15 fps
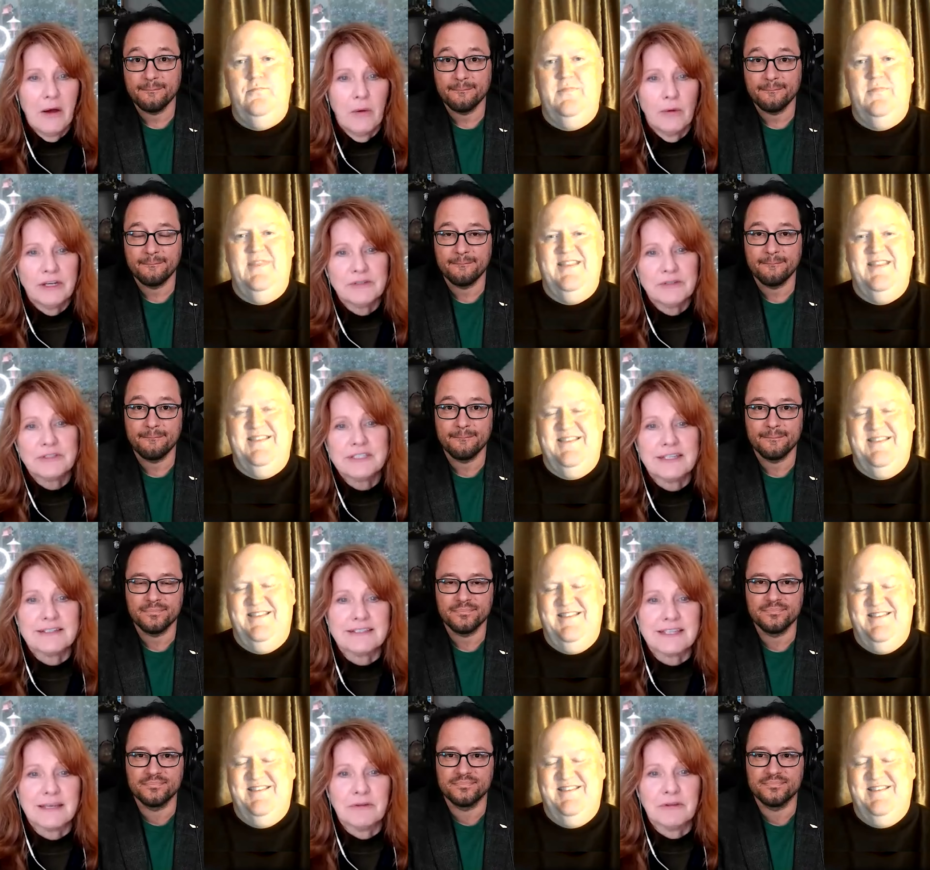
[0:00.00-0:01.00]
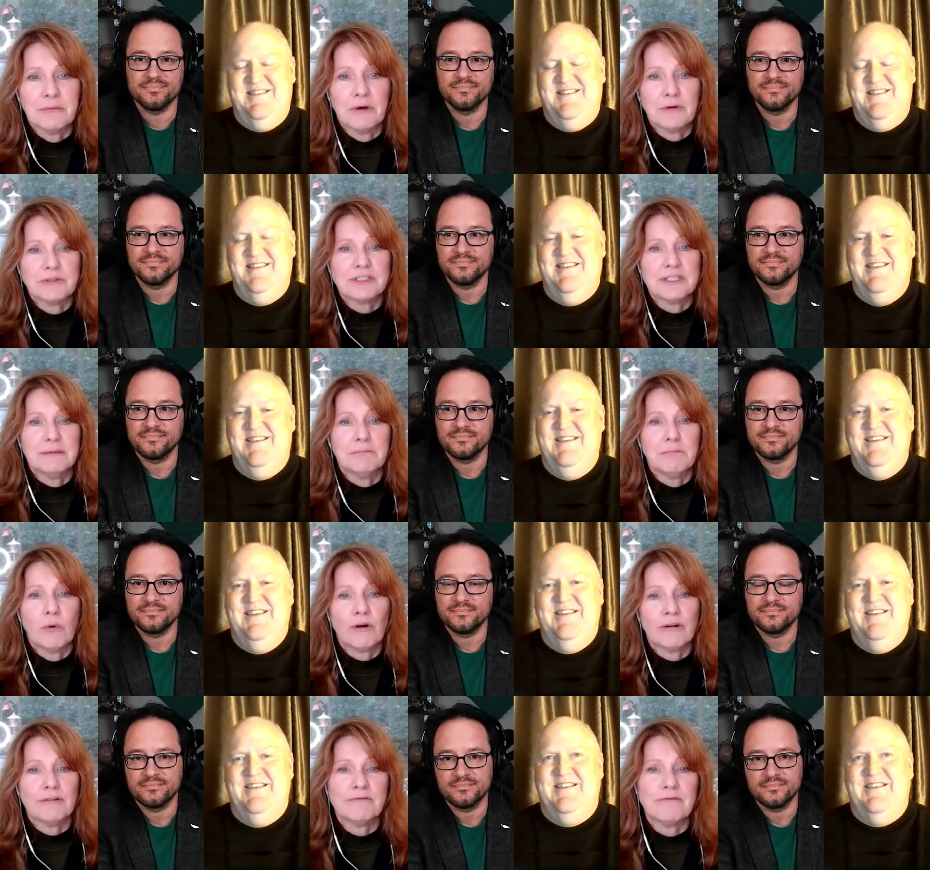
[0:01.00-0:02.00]
Speaker 1: What do you see as some of the most
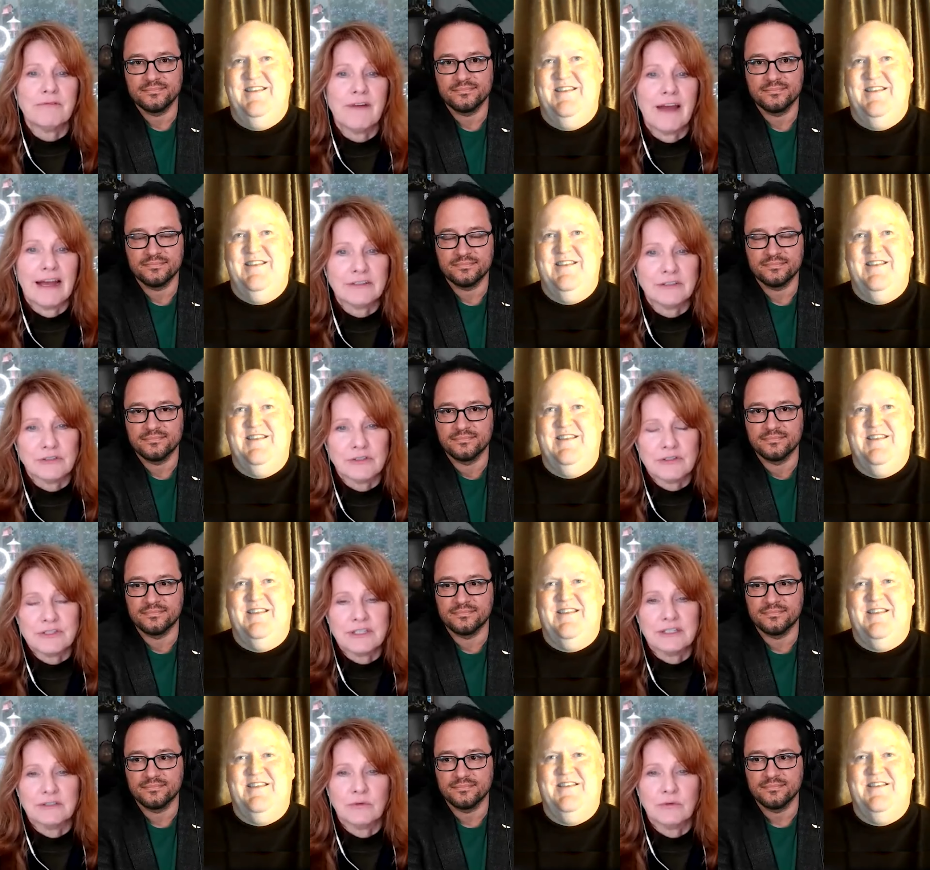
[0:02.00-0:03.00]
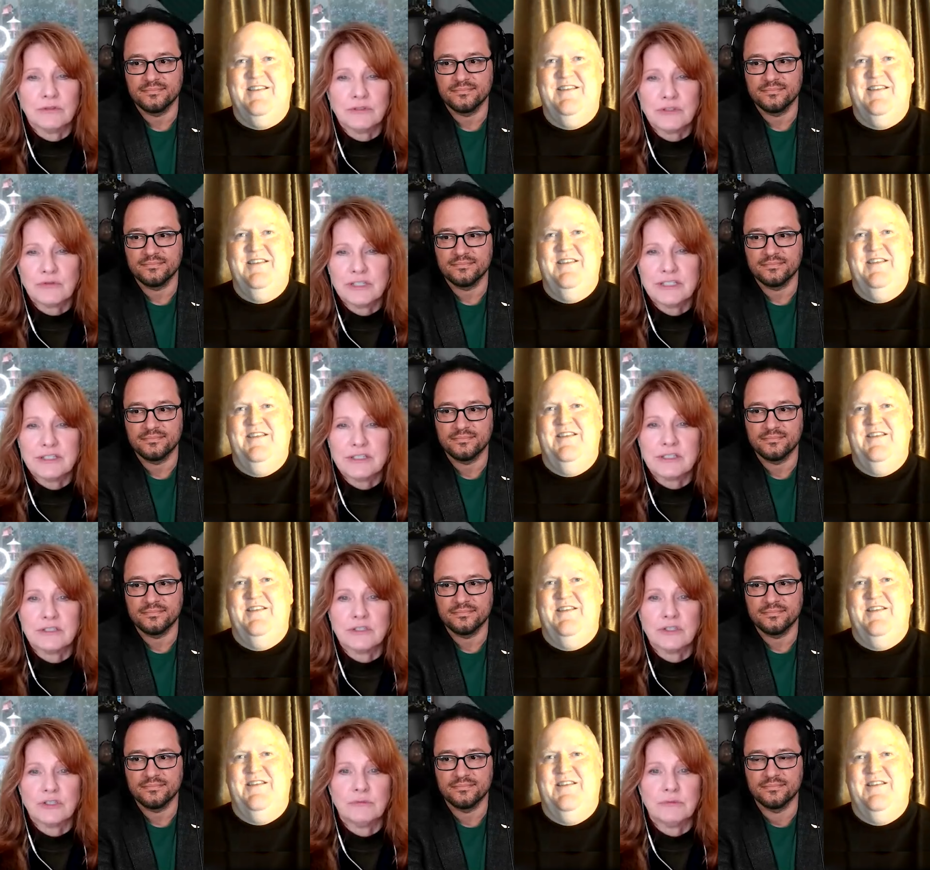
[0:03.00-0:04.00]
important factors that groceries
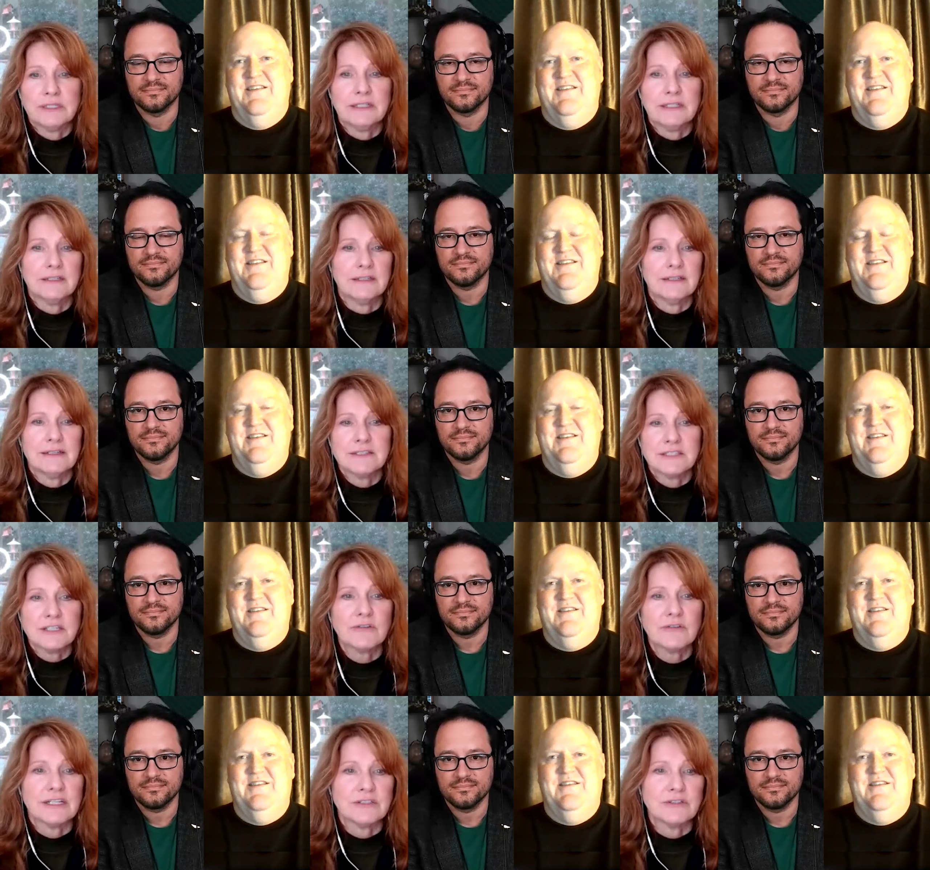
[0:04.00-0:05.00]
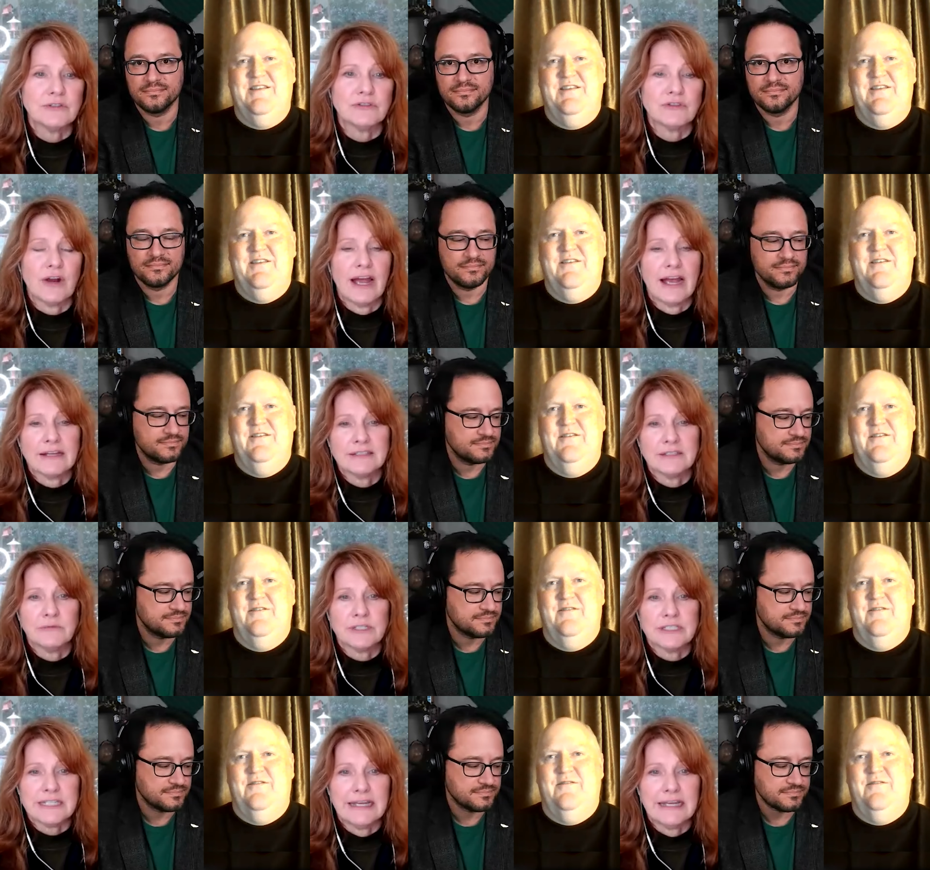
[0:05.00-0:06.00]
should be considering to attract
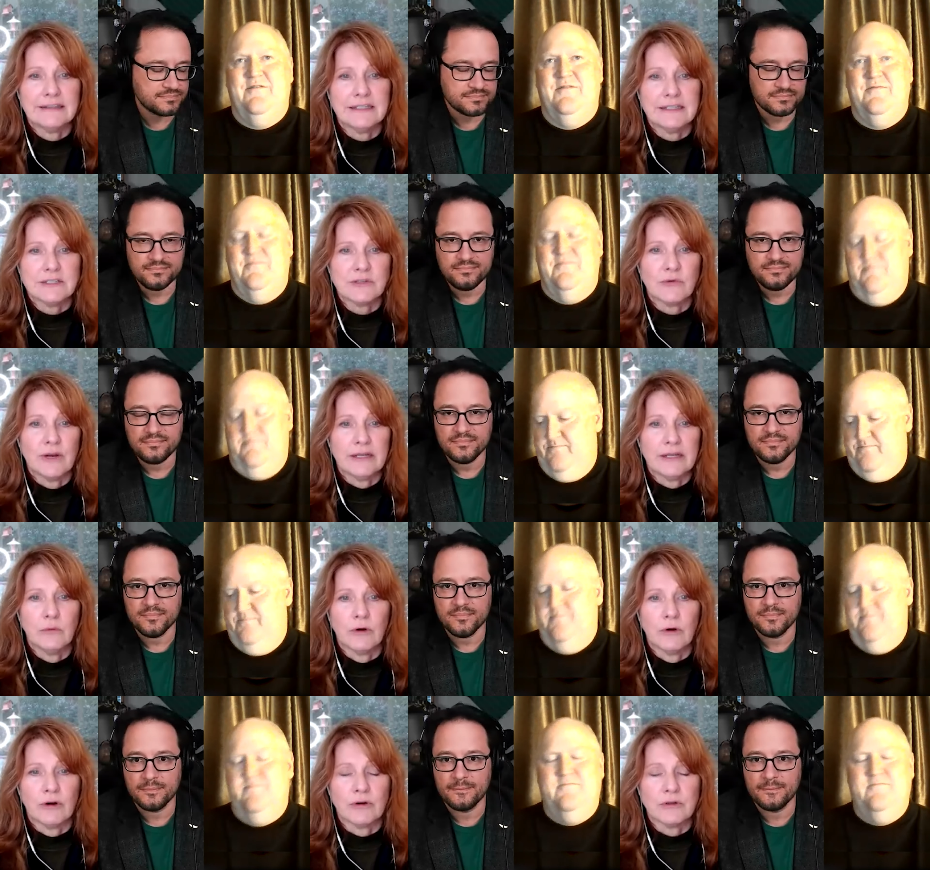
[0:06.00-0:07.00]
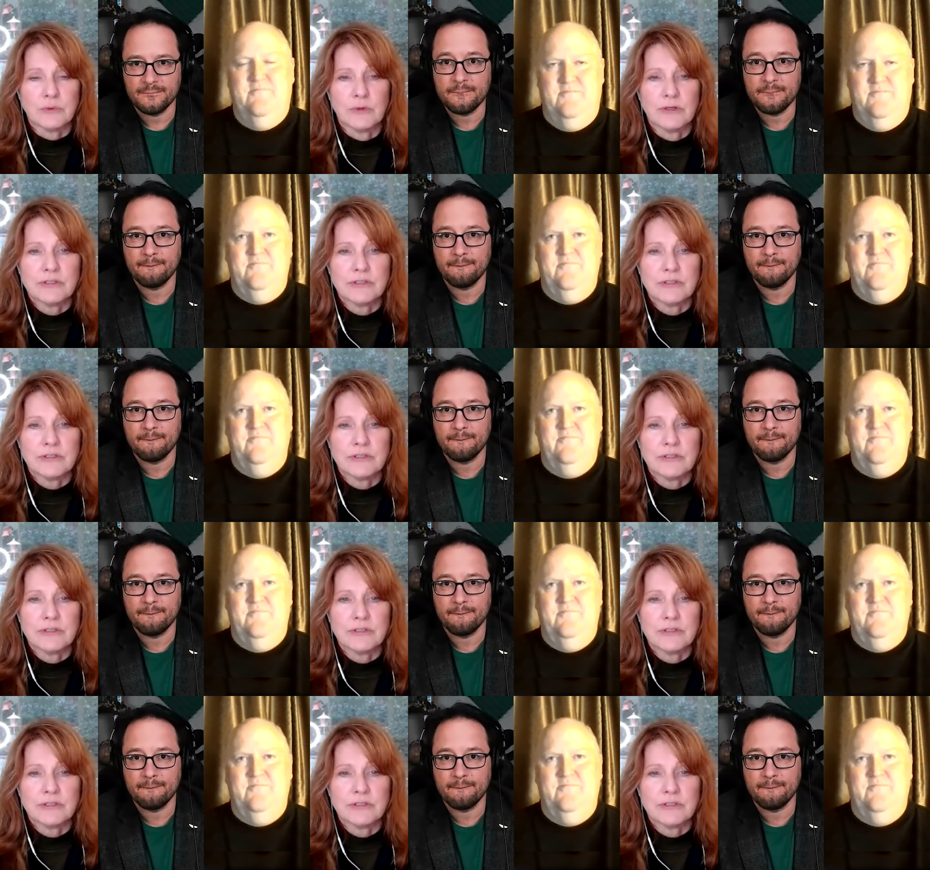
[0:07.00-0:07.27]
and retain these great workers?